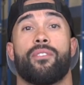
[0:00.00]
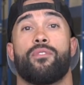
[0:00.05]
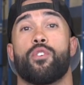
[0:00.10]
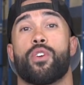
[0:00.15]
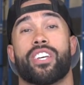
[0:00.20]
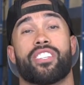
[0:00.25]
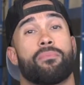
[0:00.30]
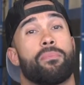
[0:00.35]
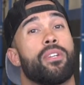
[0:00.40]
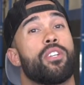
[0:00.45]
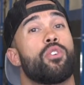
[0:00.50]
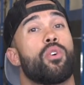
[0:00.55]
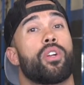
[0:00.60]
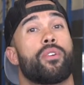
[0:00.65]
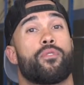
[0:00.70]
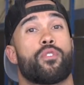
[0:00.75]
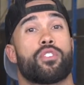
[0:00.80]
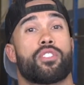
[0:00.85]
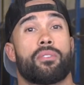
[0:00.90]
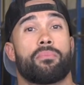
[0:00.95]
If you guys have been doing
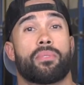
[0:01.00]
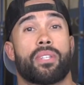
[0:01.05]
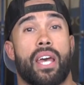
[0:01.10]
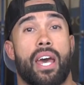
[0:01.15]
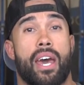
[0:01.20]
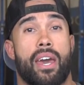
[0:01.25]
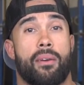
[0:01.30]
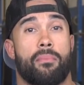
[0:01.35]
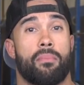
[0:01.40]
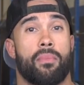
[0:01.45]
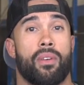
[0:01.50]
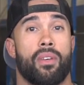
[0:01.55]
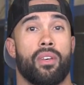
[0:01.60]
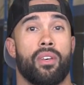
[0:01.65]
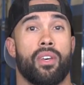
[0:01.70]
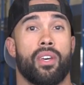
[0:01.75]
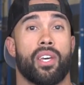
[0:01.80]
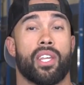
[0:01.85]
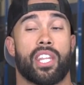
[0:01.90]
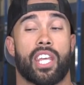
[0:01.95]
it for some time,
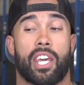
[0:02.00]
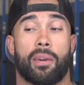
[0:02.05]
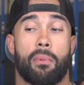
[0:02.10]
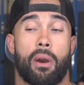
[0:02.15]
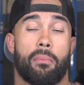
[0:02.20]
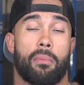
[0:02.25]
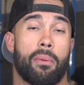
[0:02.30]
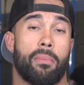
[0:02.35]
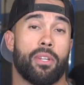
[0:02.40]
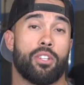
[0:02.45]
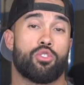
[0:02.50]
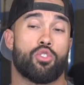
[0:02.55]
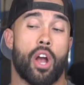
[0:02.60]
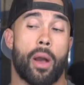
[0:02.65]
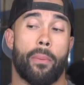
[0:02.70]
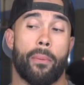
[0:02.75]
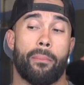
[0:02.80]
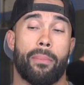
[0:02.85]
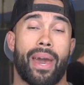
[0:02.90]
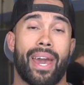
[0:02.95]
think about maybe
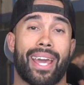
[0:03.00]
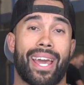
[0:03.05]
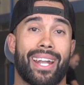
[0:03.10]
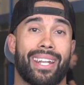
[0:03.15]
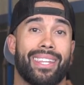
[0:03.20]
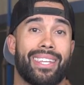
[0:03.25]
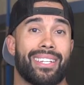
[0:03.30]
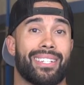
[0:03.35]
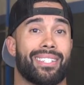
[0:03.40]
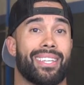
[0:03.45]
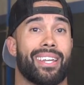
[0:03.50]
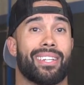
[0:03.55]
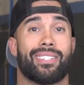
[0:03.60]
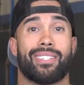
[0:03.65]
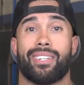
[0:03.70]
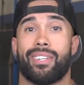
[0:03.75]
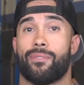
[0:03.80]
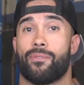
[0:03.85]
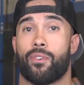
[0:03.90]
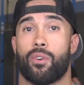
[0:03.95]
dropping back out of the
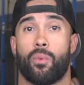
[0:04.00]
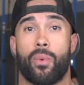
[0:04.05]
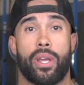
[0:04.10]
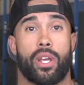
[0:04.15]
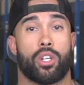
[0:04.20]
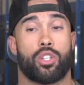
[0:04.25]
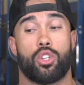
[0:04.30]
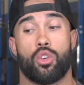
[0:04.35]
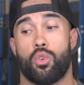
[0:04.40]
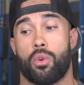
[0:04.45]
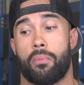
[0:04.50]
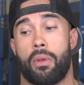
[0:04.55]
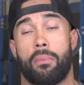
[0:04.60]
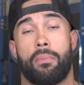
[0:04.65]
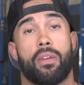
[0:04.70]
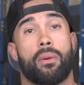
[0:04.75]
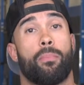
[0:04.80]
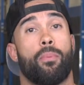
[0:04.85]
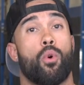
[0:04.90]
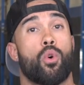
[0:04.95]
intensity for a week or two, or
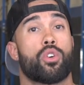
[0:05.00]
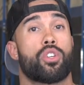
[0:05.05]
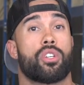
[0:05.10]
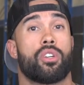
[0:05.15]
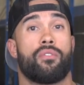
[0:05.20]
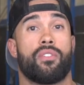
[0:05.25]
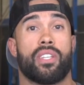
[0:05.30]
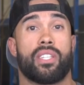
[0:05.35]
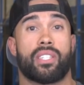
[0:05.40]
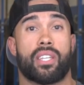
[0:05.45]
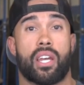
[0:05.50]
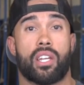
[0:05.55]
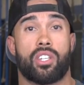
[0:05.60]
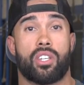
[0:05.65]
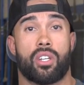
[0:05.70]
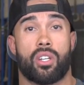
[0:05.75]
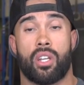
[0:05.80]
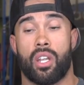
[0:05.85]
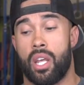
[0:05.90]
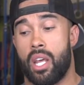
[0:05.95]
maybe a portion of each
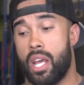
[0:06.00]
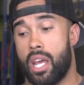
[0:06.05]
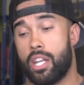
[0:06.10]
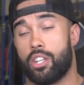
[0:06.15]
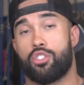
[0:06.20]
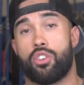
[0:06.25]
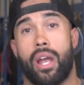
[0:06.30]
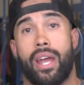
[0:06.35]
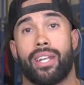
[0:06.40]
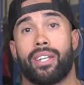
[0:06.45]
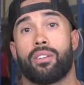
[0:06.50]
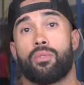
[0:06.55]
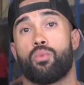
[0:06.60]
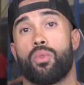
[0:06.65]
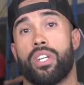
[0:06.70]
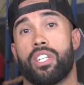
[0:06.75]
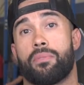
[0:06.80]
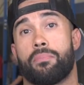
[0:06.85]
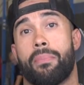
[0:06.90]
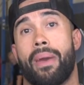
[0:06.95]
session, and trying to
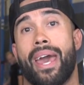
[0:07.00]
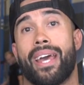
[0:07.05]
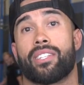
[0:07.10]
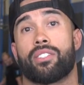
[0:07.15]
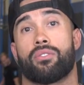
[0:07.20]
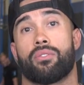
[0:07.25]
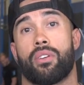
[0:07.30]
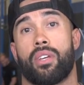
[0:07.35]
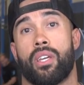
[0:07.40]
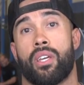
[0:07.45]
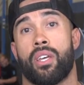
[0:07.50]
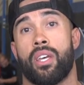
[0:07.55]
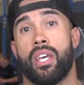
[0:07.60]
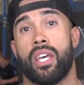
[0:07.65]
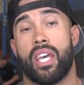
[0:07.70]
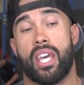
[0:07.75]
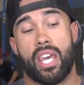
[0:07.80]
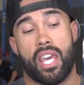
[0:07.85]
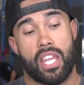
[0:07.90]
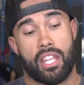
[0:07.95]
reach mastery
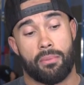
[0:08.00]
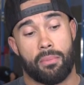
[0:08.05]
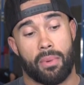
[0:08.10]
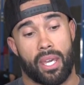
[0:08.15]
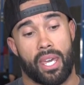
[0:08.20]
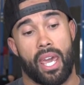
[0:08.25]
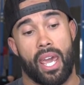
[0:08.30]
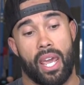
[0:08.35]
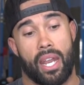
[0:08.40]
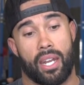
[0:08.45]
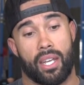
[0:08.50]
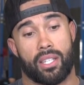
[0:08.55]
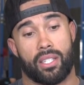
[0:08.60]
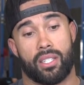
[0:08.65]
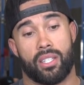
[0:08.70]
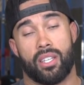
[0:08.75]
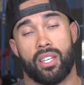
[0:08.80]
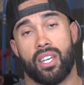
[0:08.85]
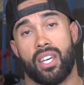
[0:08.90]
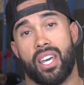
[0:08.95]
in the
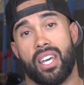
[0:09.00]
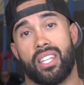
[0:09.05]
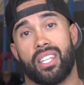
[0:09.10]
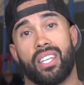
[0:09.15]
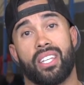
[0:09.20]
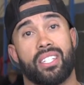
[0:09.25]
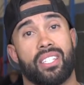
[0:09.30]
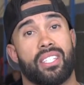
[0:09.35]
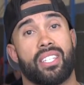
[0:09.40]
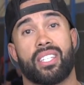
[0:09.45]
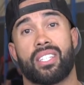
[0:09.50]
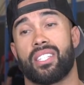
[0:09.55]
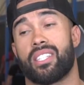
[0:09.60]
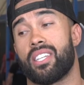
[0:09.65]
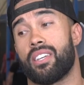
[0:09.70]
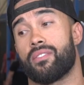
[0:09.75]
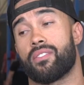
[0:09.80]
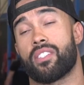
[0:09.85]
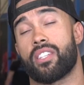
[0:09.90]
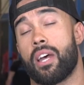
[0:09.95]
mechanics and the
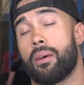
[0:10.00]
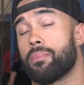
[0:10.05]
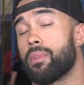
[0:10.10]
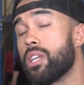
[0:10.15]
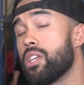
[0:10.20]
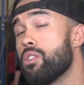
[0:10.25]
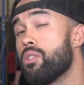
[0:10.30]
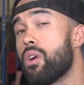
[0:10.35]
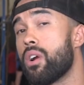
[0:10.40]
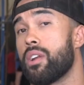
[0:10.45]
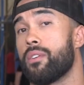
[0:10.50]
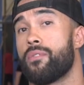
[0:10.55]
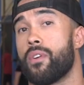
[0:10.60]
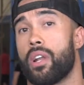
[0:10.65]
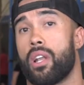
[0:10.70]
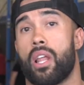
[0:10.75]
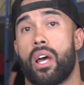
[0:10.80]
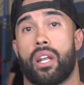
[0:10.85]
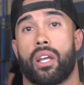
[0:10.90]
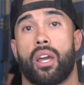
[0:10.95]
consistency of something you already
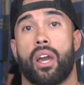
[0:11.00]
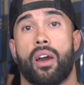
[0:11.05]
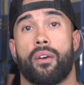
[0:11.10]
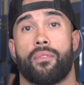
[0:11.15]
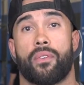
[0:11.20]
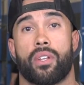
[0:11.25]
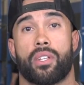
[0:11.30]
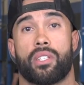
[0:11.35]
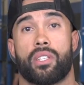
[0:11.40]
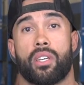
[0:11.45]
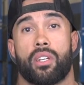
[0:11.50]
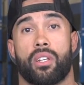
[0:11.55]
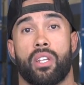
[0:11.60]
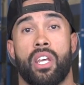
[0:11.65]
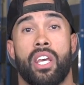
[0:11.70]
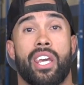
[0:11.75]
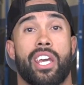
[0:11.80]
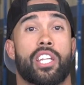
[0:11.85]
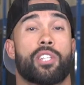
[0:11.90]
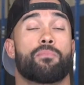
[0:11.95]
felt a lot of confidence in.
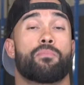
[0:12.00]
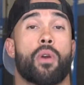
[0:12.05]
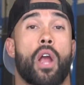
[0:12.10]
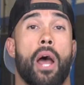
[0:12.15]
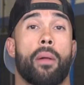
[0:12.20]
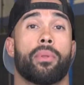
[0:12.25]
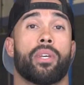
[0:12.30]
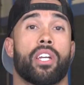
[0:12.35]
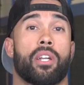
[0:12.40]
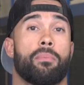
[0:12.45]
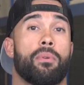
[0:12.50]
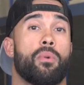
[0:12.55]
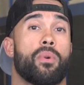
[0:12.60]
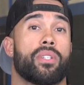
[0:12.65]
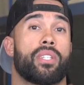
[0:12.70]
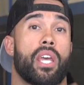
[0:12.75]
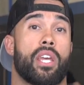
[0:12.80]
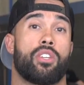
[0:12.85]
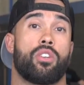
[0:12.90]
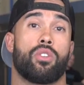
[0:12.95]
It's probably going to be what
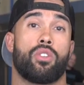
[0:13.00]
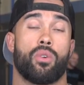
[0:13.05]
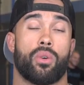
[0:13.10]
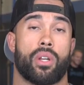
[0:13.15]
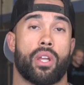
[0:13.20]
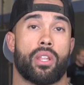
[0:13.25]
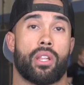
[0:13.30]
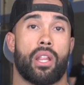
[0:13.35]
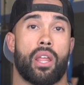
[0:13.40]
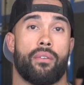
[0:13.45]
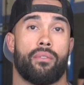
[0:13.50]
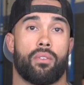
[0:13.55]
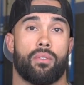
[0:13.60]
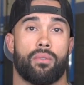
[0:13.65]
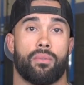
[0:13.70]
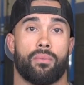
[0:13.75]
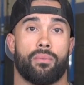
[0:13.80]
takes you to another level.